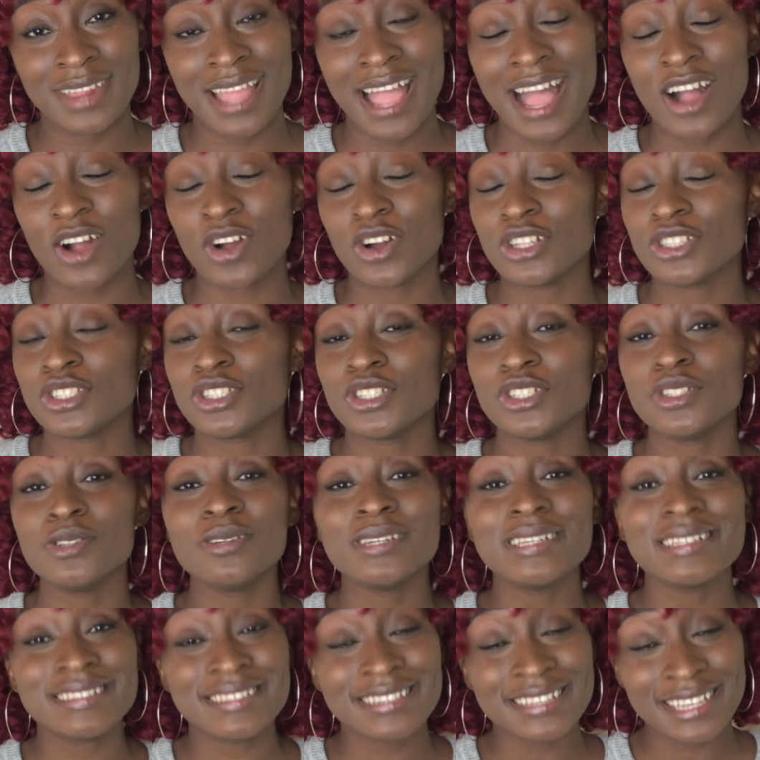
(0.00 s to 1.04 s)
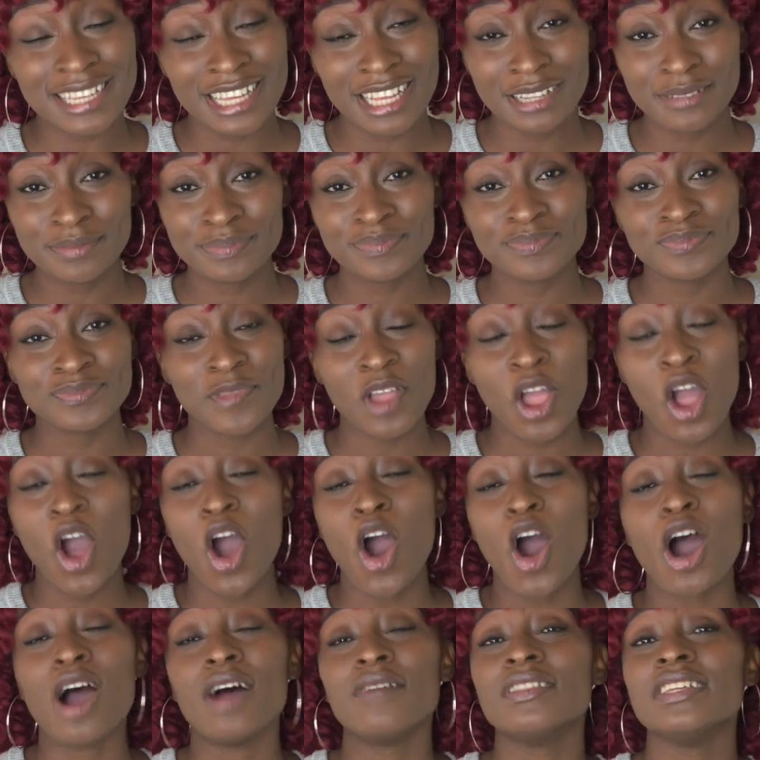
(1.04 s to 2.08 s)
and continuity
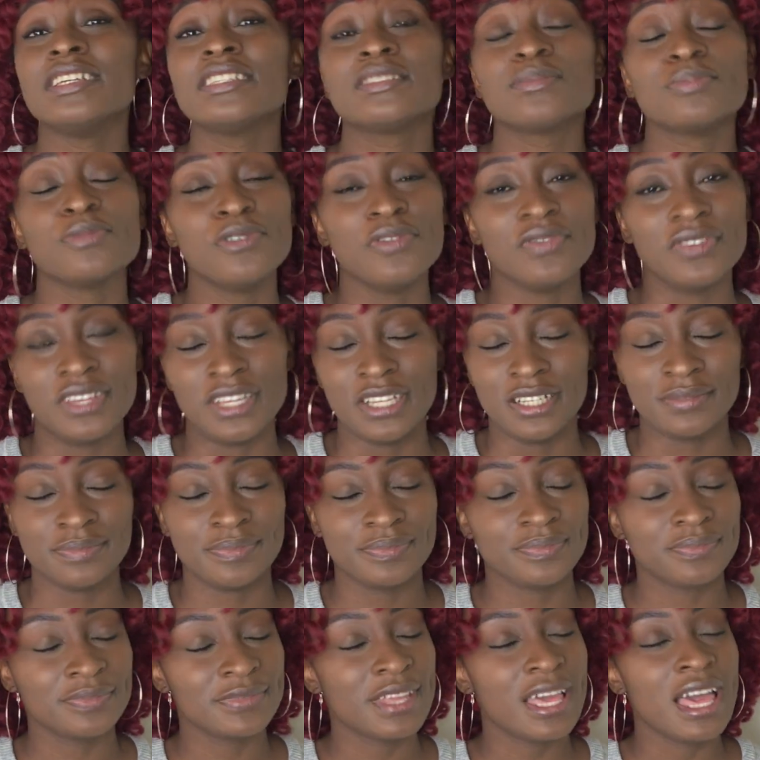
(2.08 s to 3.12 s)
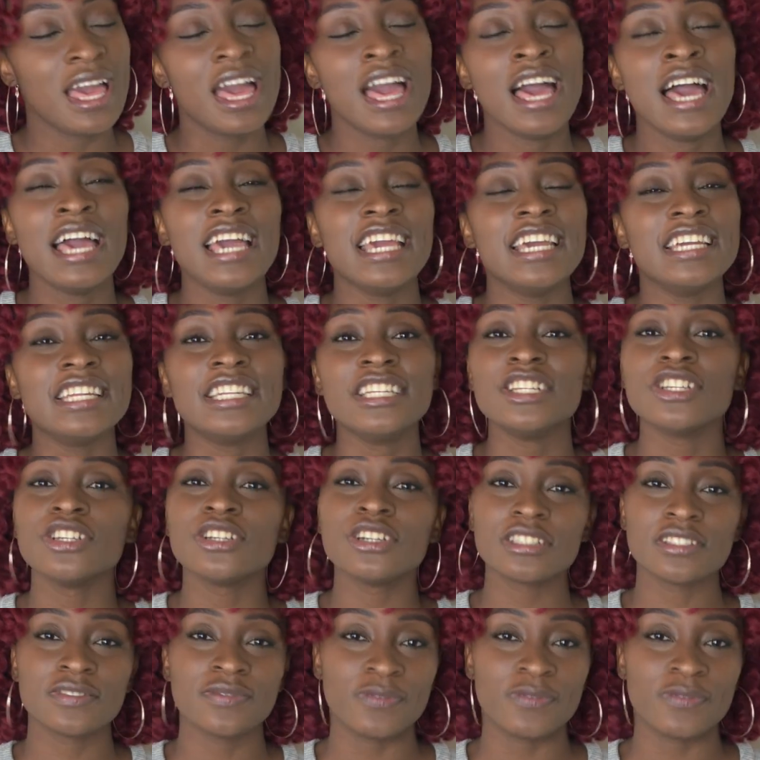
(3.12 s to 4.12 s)
of this movie, it did not